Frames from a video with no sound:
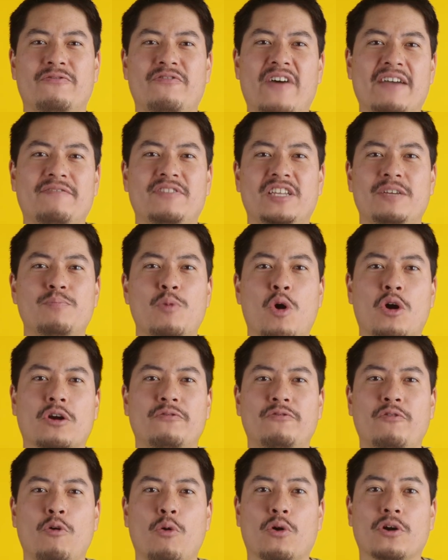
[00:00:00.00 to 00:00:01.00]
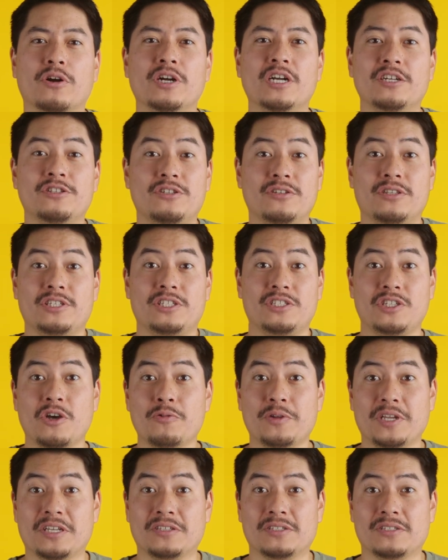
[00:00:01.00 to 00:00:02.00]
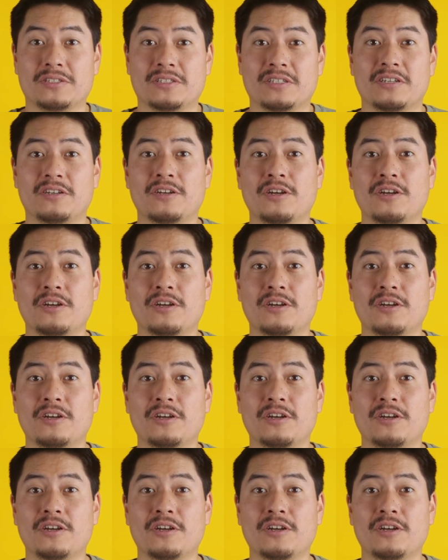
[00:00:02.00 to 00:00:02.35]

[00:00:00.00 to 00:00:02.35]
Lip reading: 5D Mark IV to the Sonys.